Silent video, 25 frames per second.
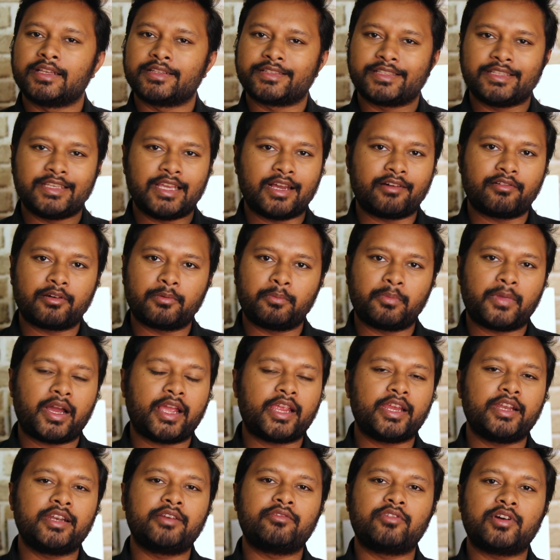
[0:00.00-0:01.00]
See, our
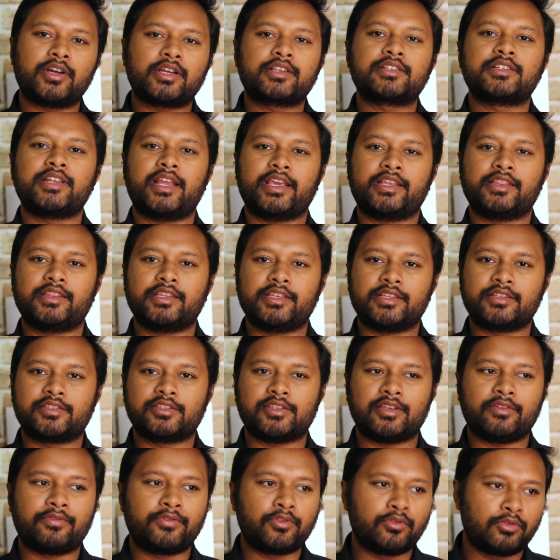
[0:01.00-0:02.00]
mind works like this.
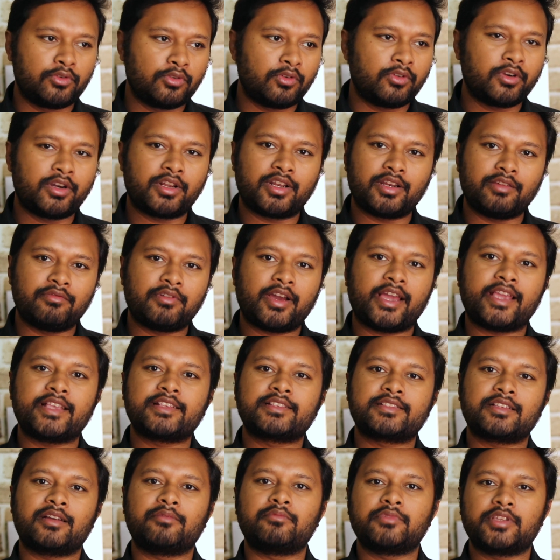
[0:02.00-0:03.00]
If you don't
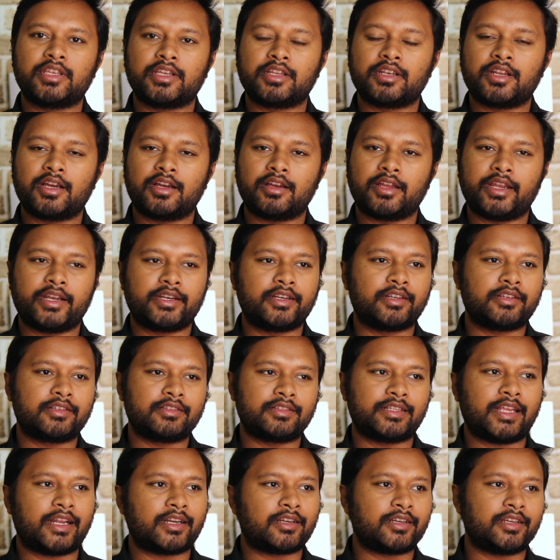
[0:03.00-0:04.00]
revise something, na, and
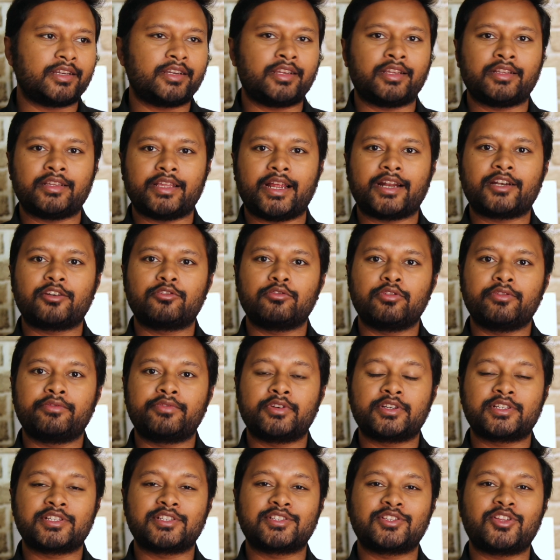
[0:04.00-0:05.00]
that too, if
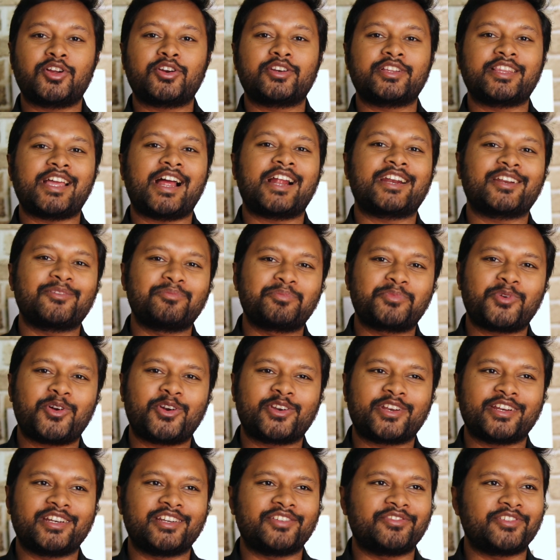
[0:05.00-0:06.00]
it is not that
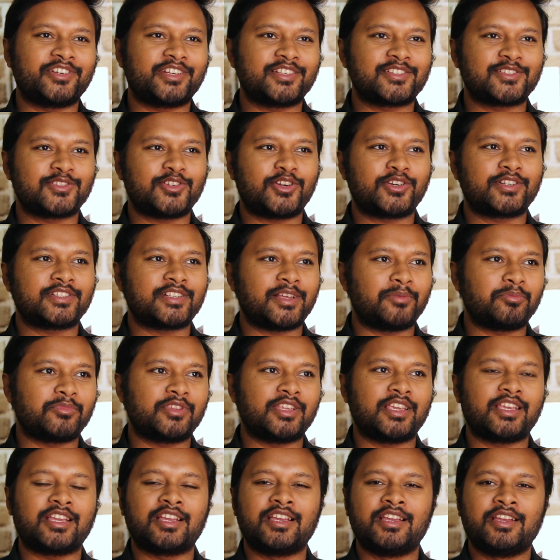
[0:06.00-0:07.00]
important, if it is not
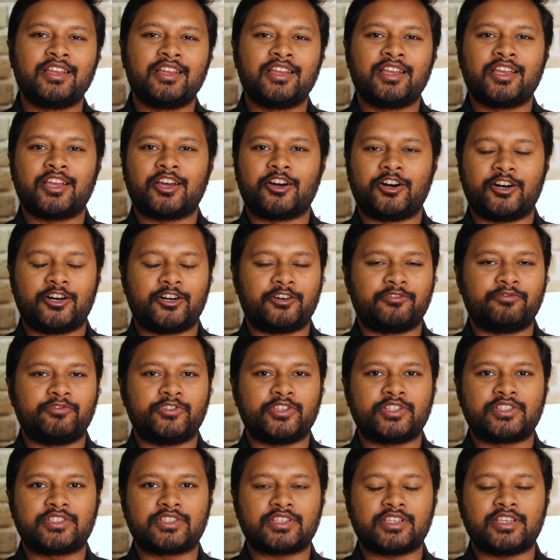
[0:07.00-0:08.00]
something
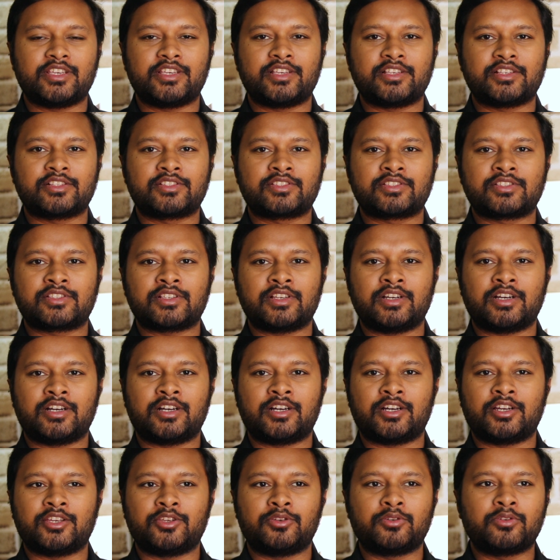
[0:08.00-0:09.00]
which is
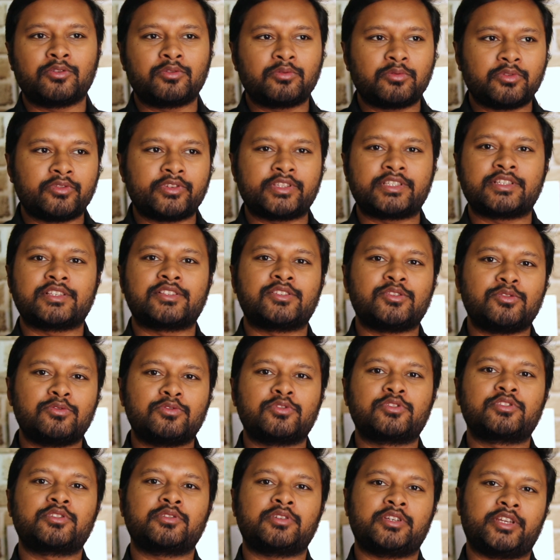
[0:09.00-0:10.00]
which is
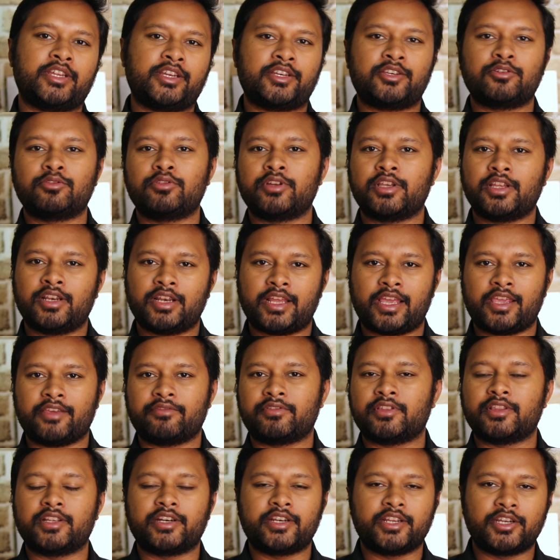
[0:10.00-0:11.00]
used day to day life,
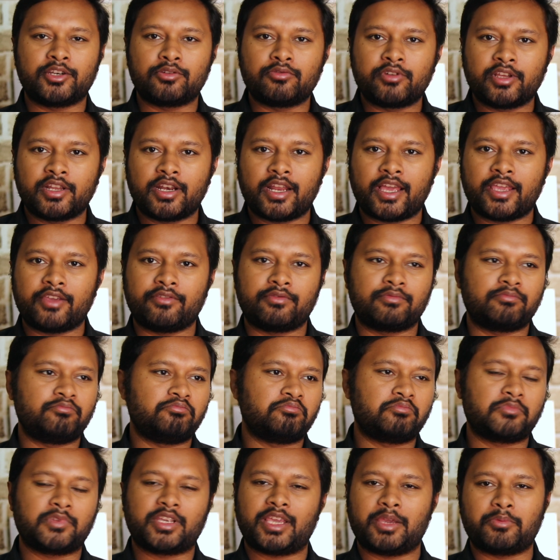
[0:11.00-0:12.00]
in the day to day life,
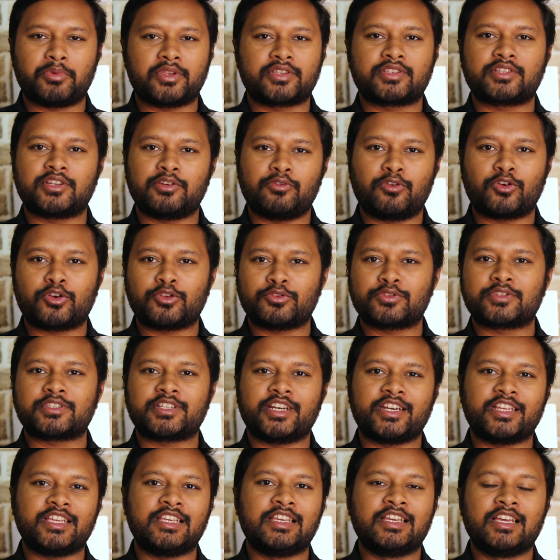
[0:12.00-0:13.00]
chemistry, what you
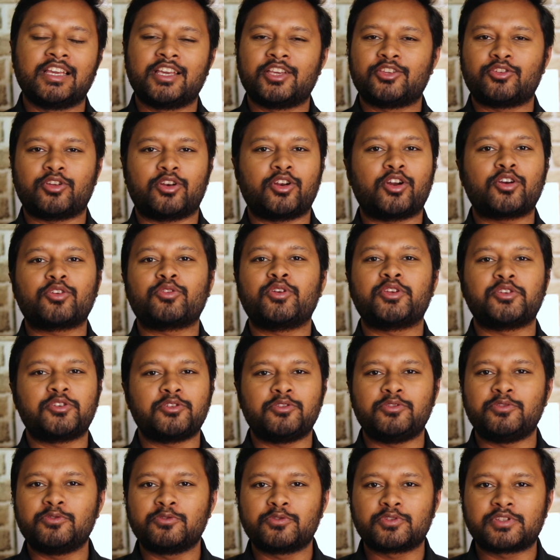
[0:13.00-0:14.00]
study, you're not going to
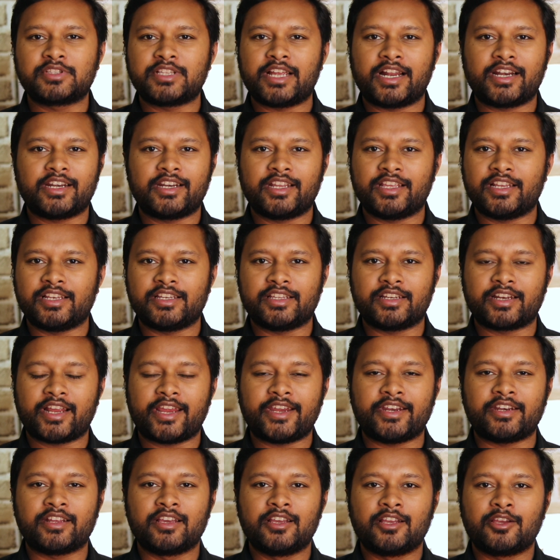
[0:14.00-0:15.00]
use that daily,
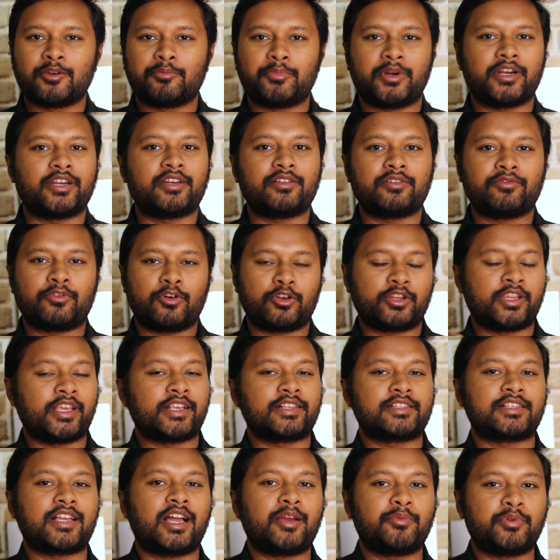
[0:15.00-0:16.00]
right? But for the
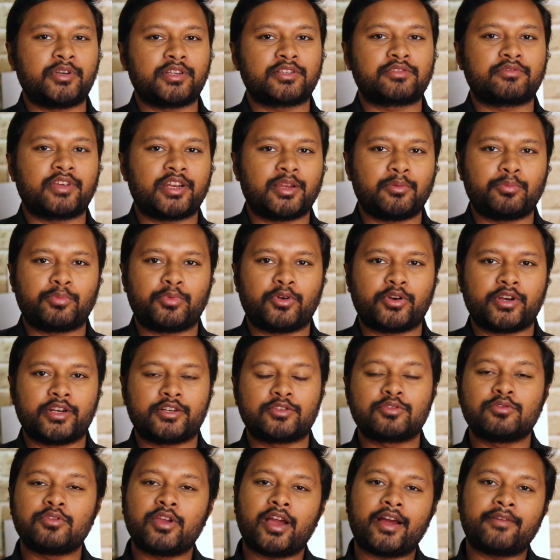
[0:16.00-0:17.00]
exam, it is very important.
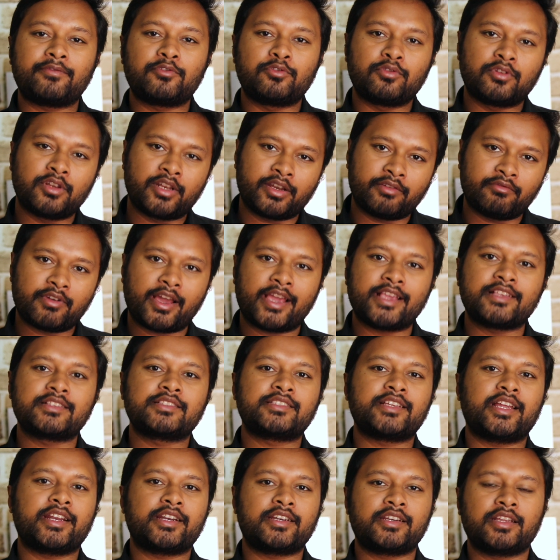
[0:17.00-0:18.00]
So you have to revise
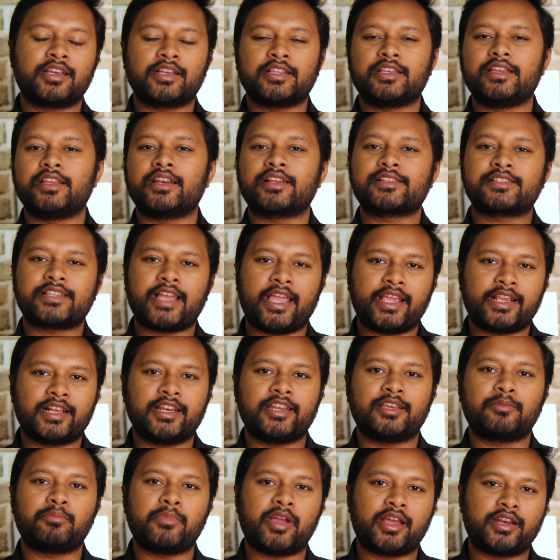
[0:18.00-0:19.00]
that in a
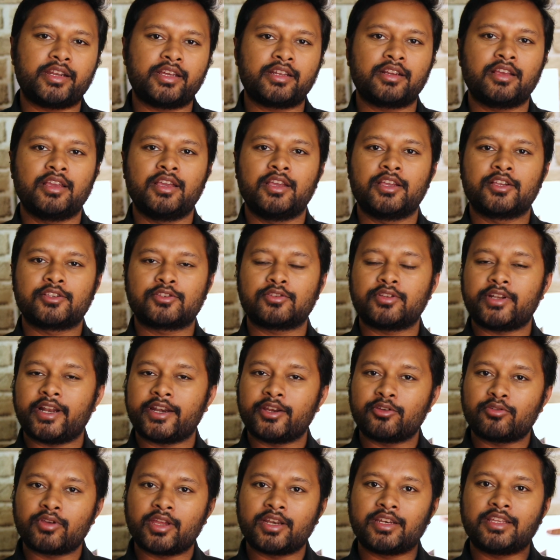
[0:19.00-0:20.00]
cyclic manner so that
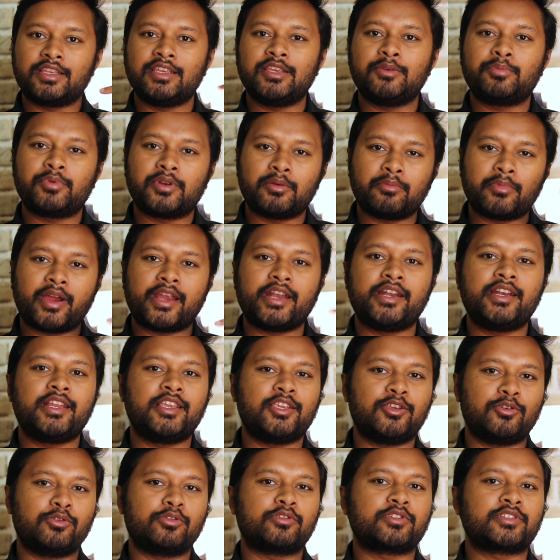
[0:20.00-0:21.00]
you can keep reminding
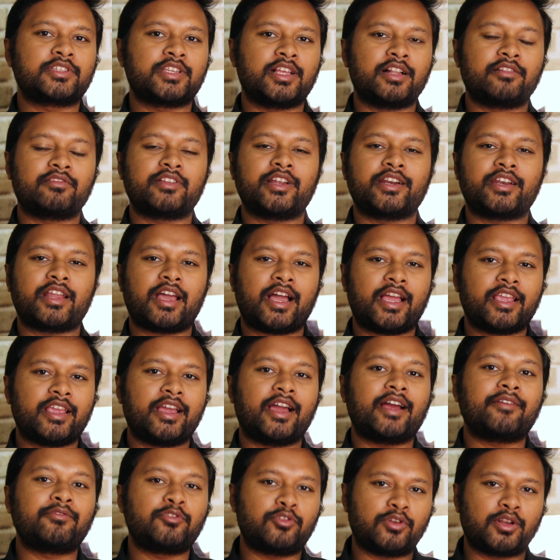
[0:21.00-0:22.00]
yourself that I
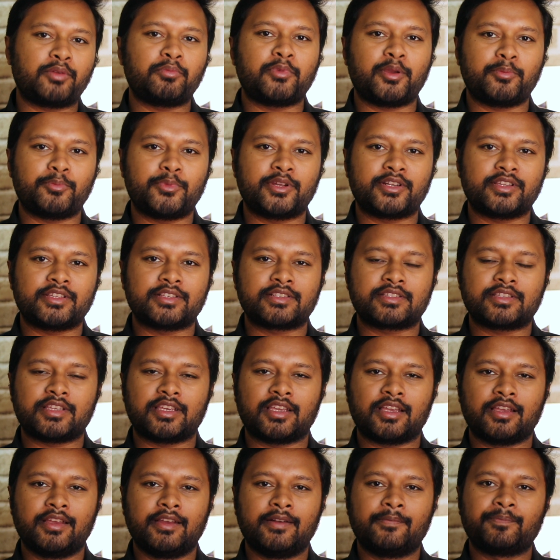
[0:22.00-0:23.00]
have to remember this
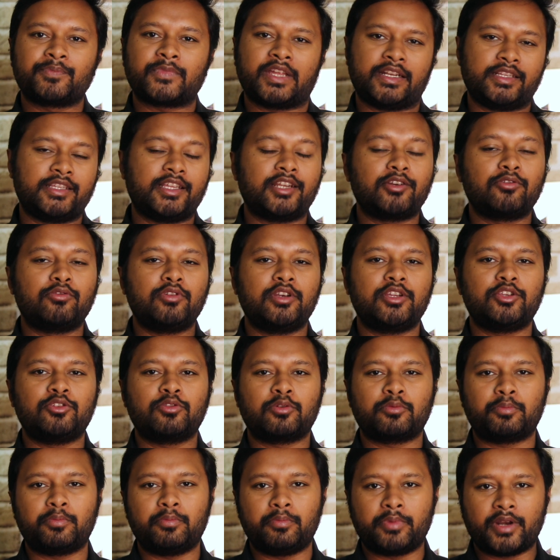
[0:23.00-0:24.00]
thing. And then only
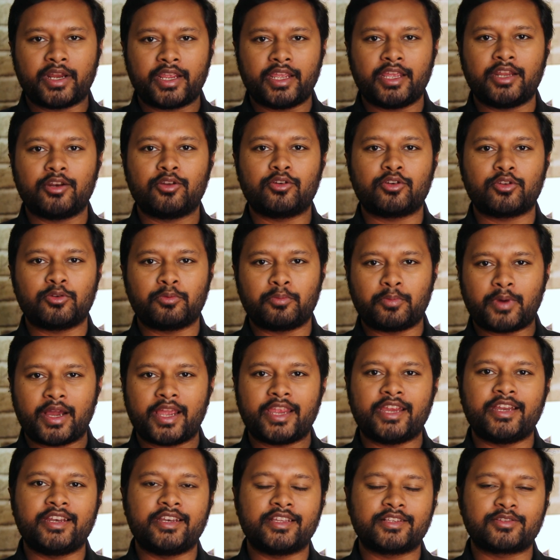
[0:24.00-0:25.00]
your brain or your
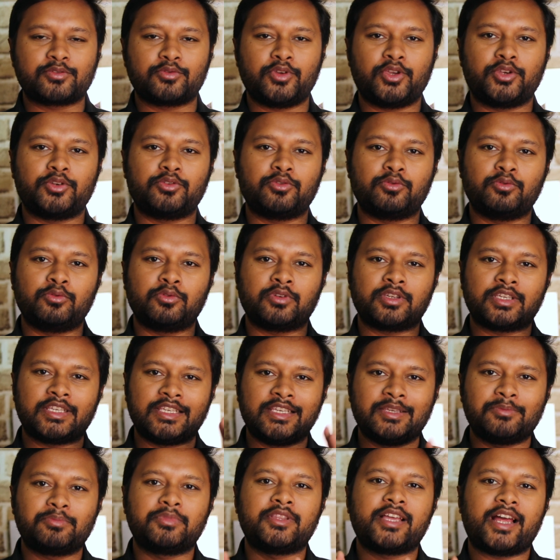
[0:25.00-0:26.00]
mind is going to
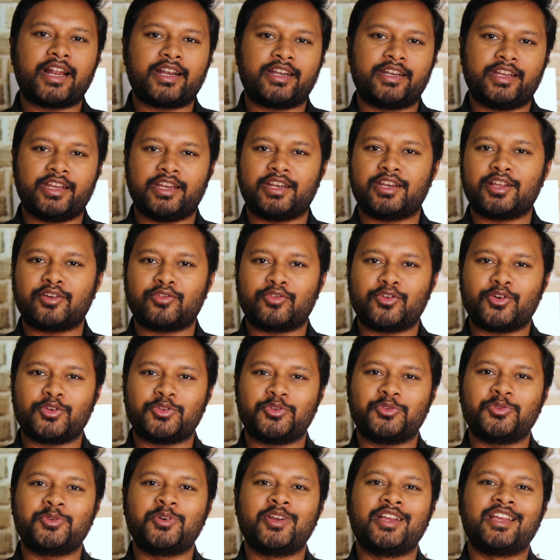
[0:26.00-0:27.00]
keep that data for
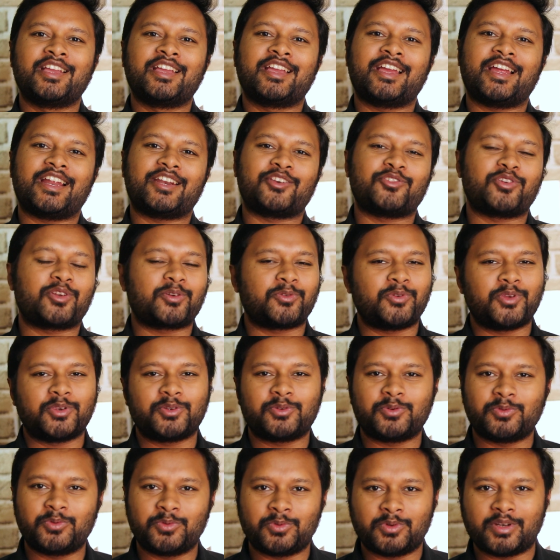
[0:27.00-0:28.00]
you, and you are going
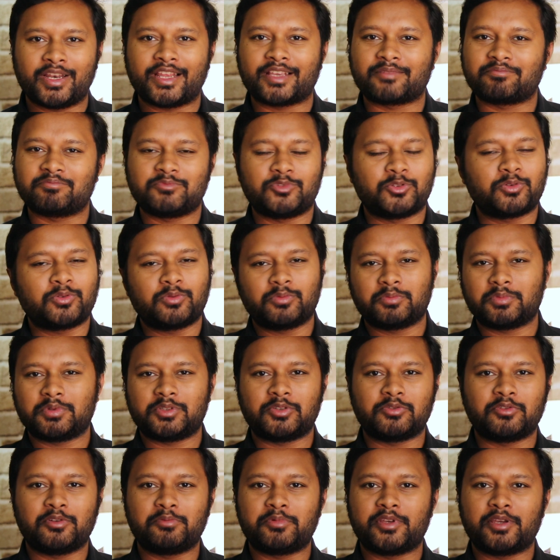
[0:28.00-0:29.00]
to, like, you know,
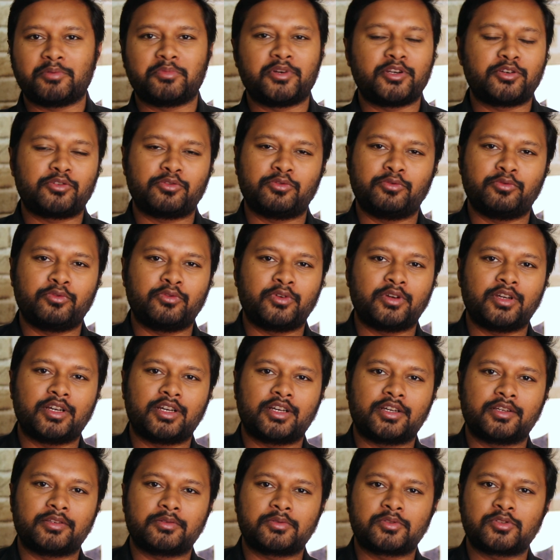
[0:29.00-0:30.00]
you will be able
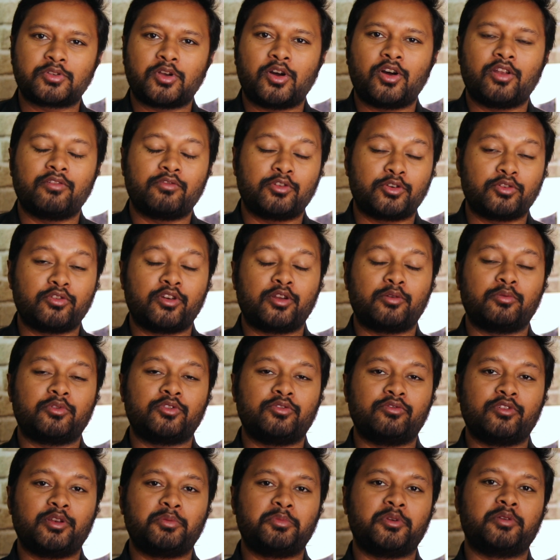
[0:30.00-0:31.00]
to solve, or
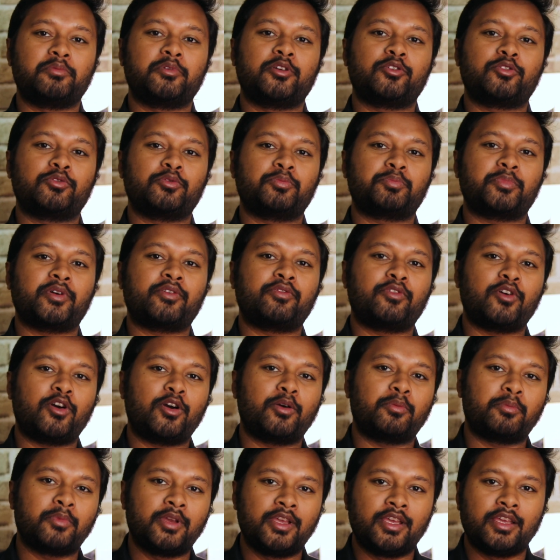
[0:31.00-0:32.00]
you will be able to
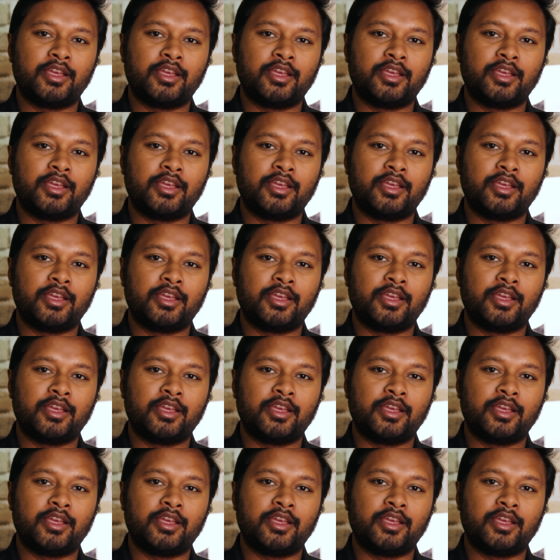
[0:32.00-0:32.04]
perform